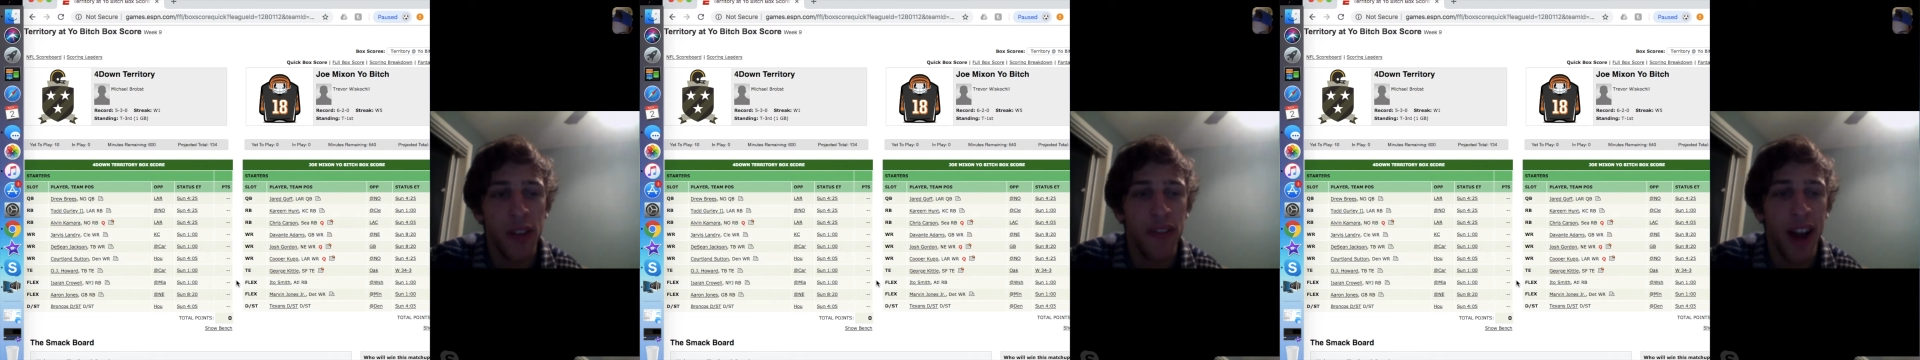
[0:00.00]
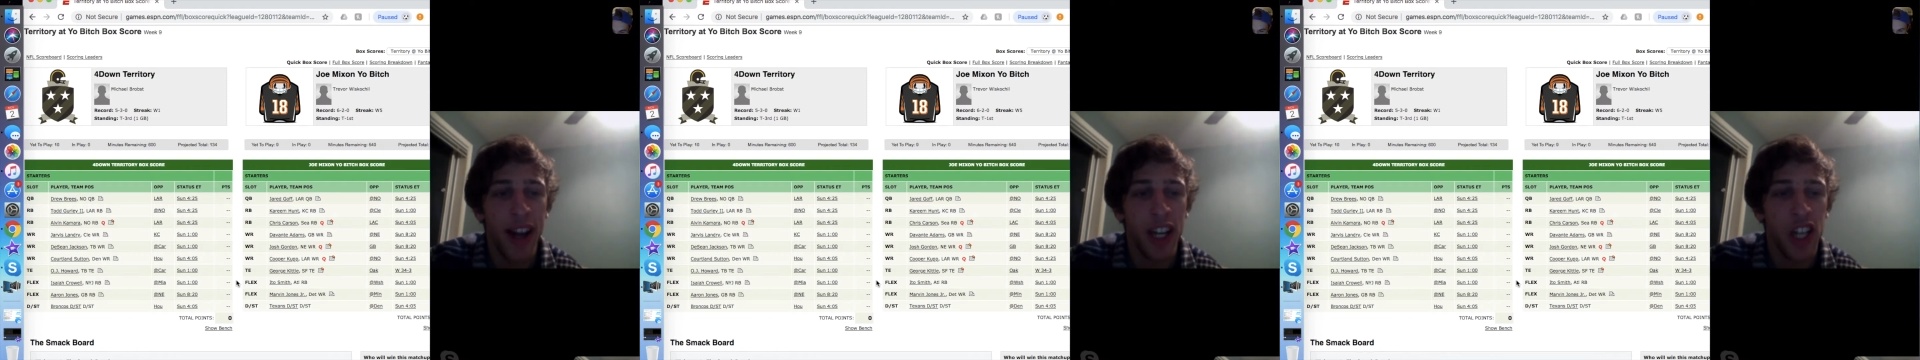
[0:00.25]

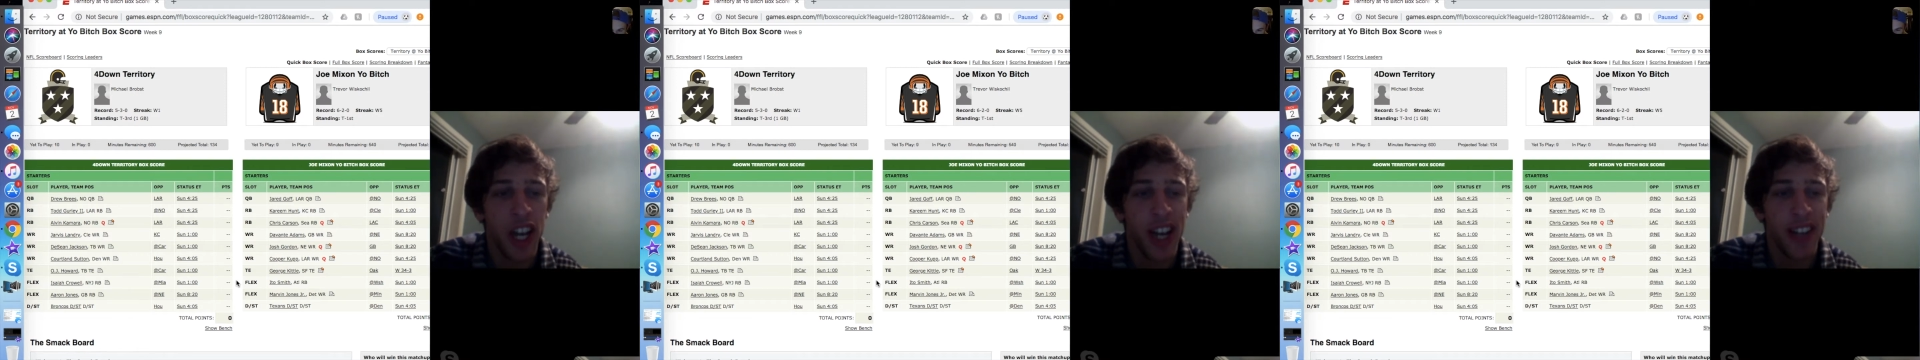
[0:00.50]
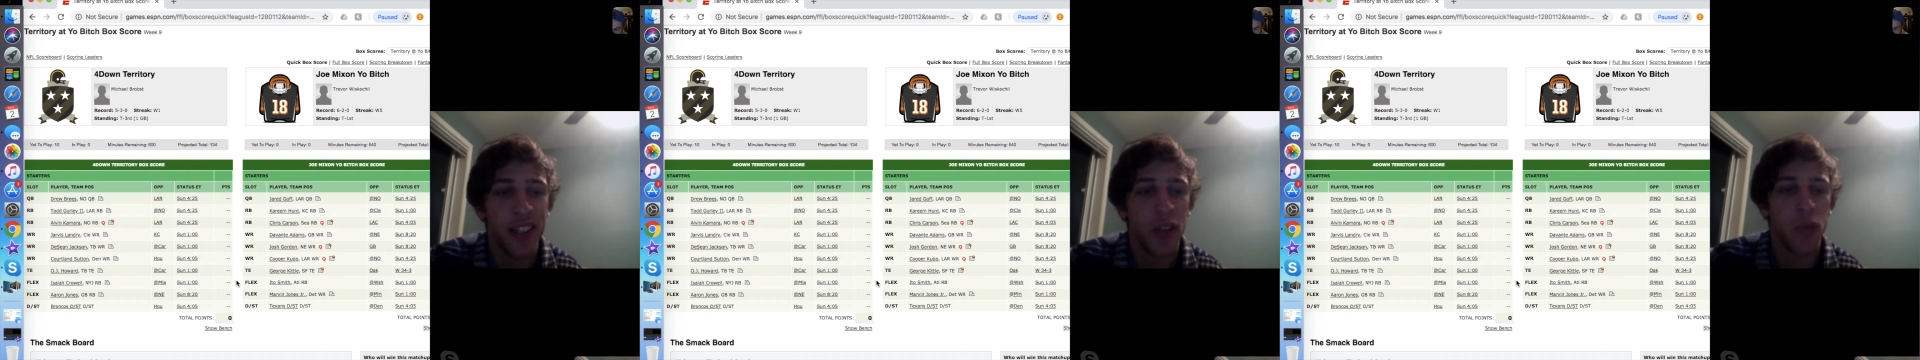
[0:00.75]
find a
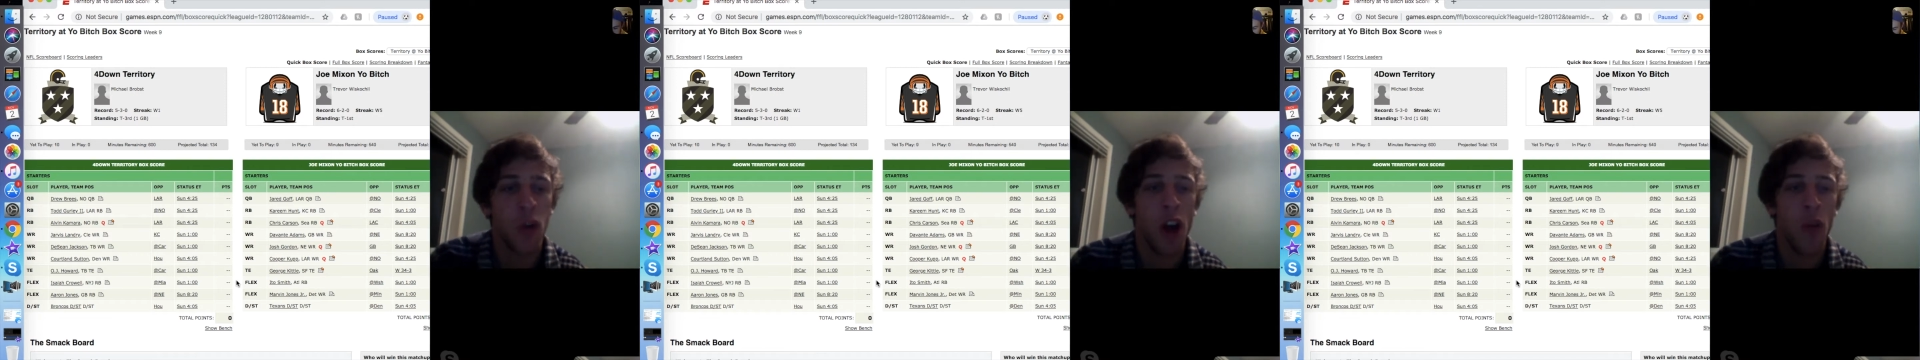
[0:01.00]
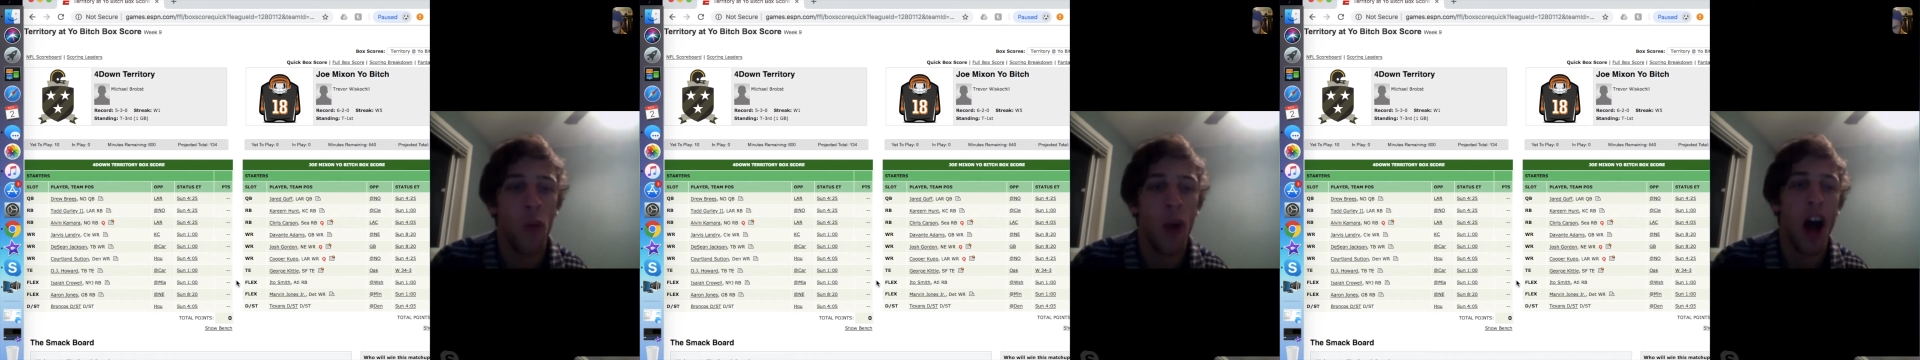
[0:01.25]
chance to
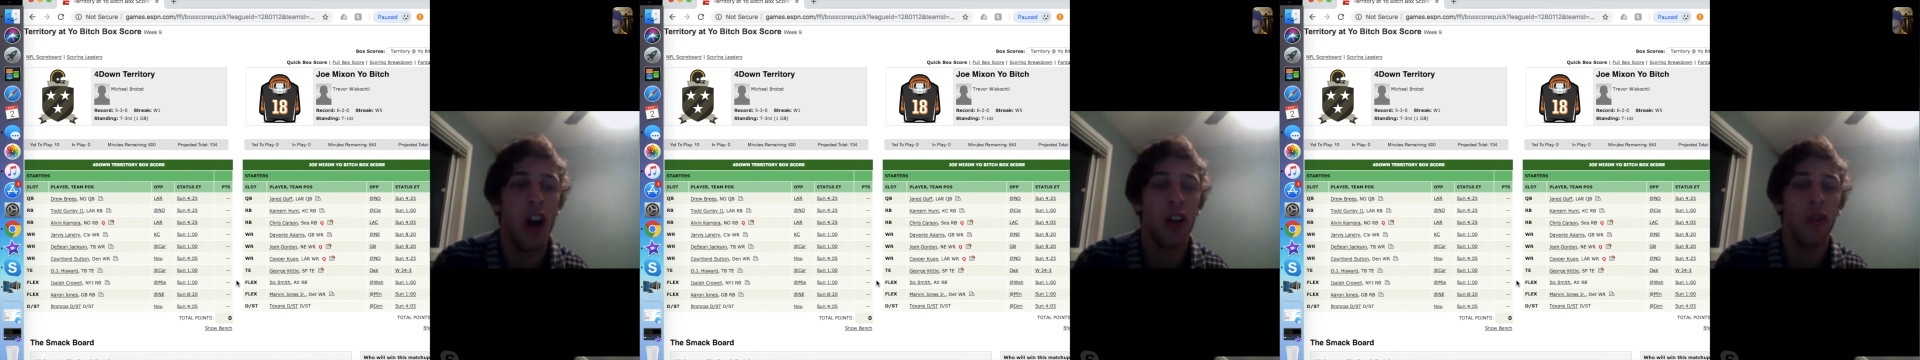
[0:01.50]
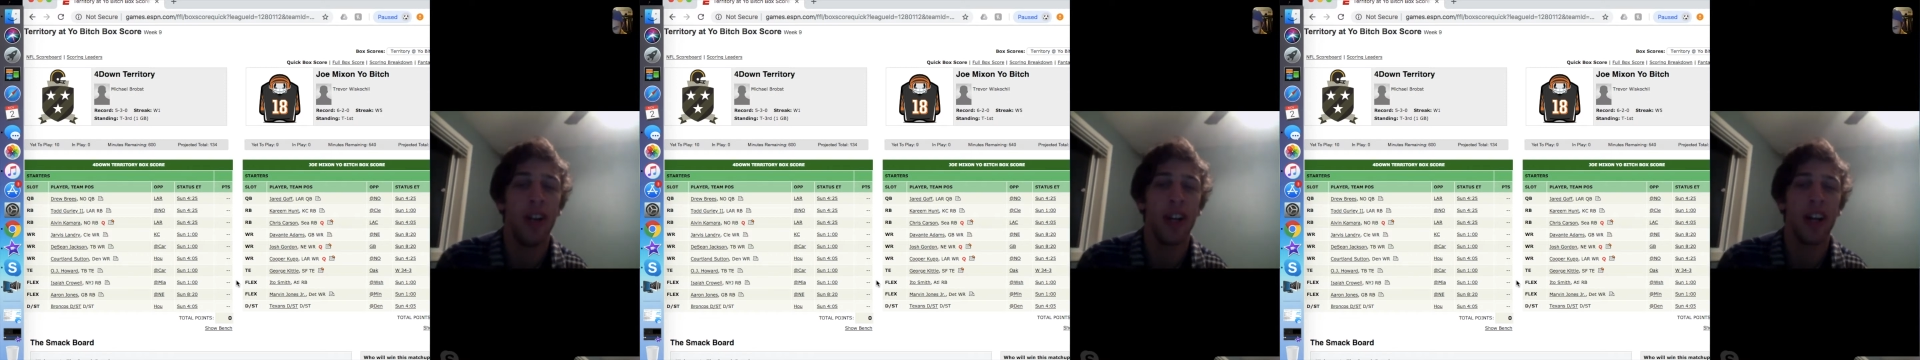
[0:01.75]
run well
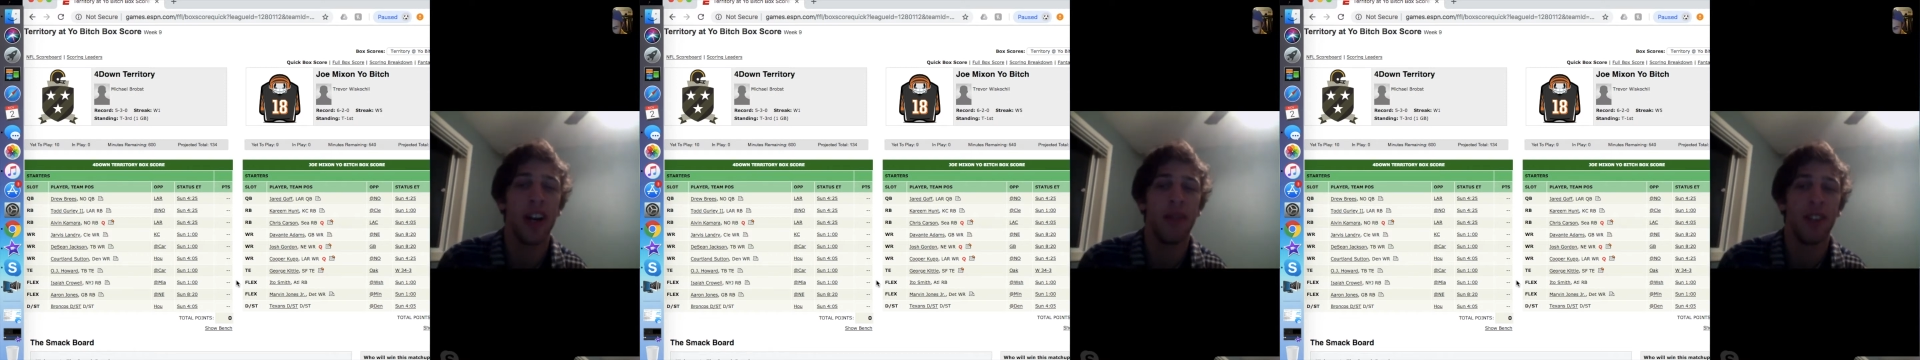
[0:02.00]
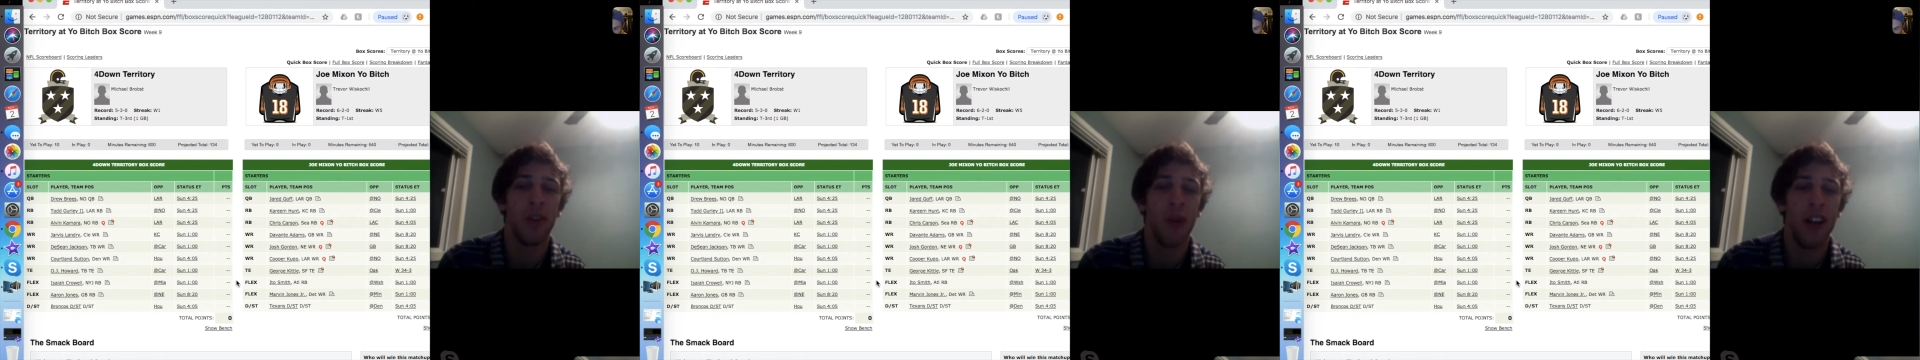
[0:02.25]
when it comes
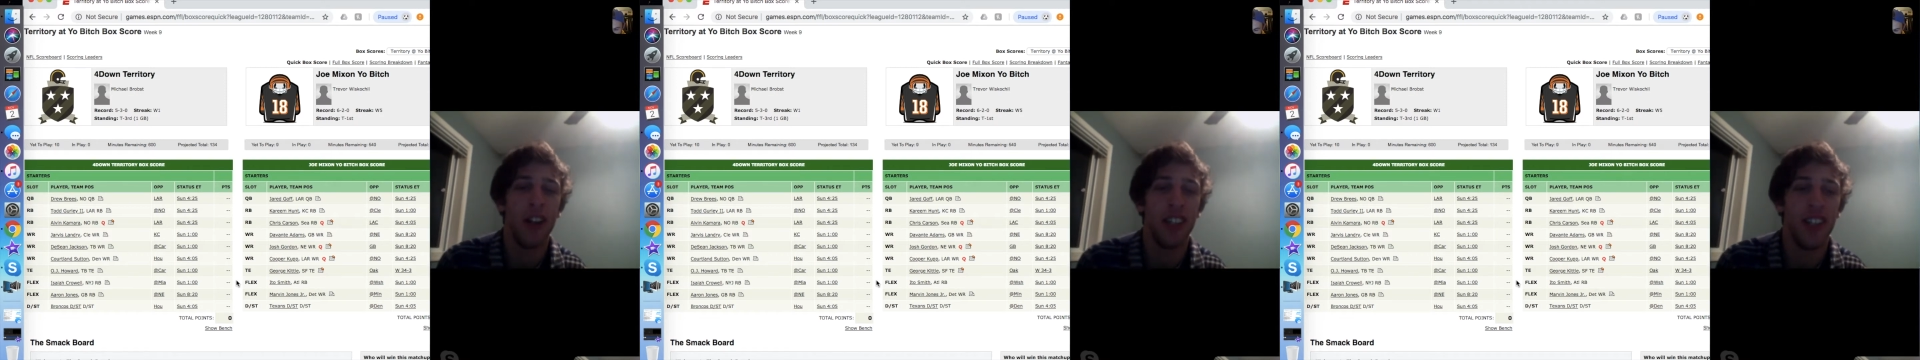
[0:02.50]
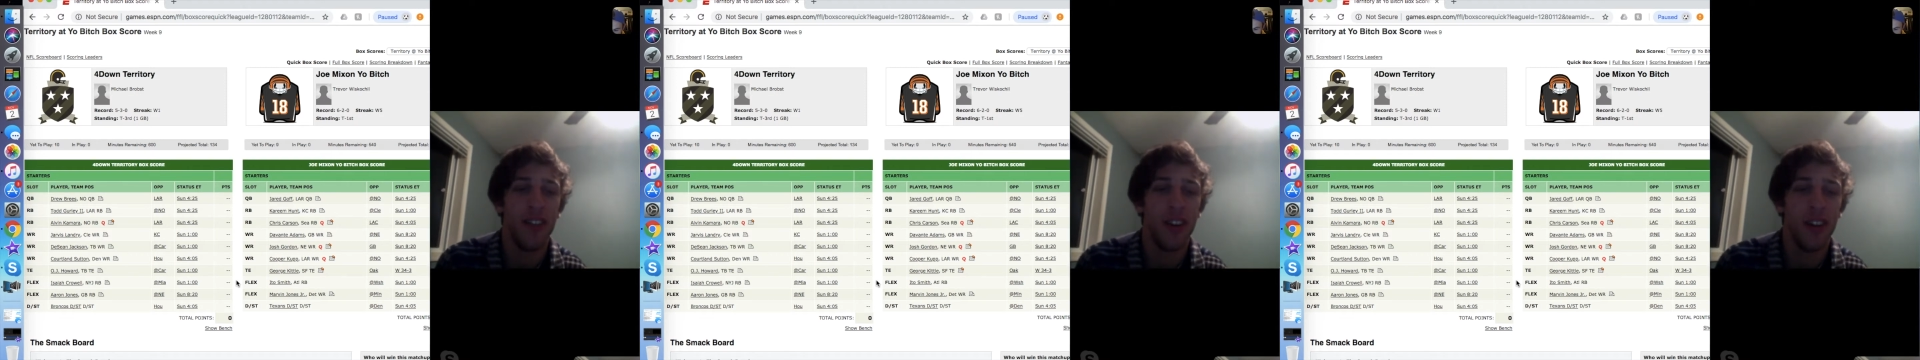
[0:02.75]
to wide
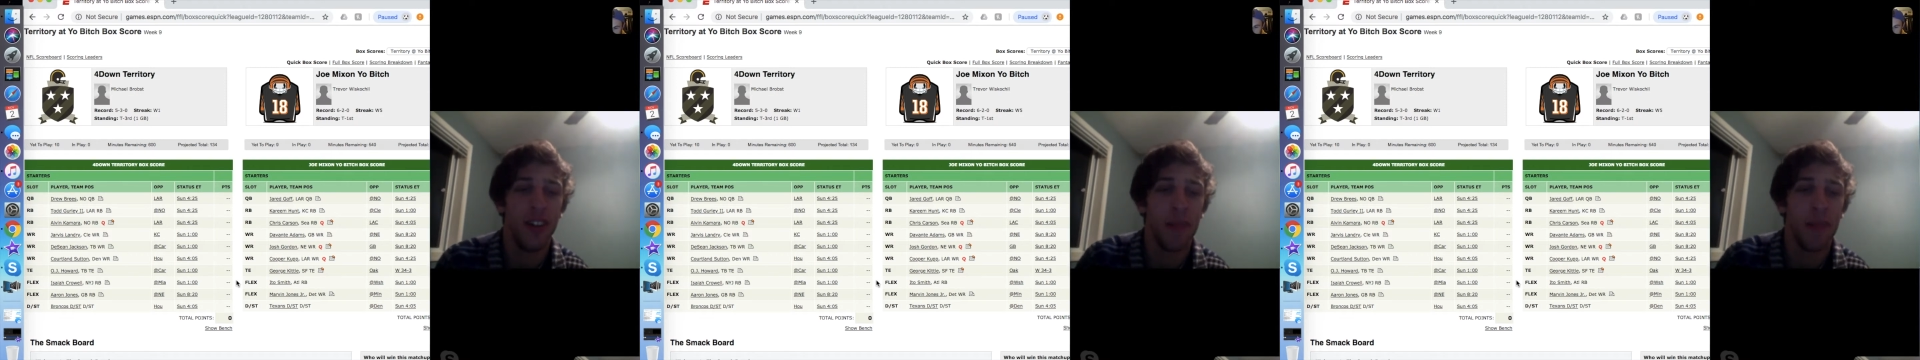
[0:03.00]
receivers,